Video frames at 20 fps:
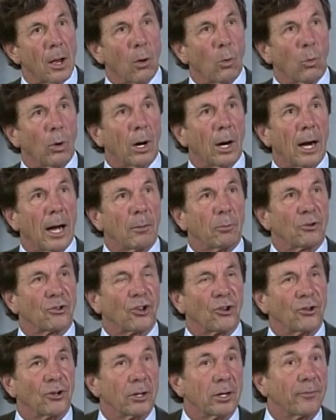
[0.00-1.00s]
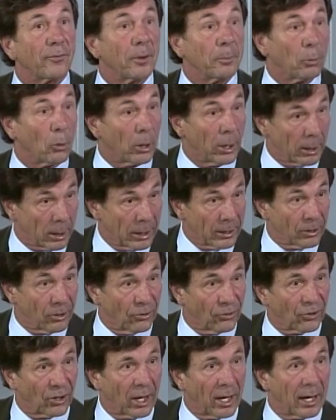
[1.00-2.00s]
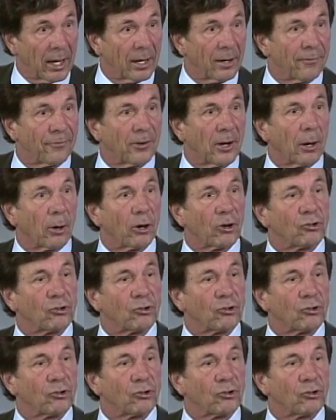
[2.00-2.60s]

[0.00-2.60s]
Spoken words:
Well, I was a delivery boy, like you say, in a flower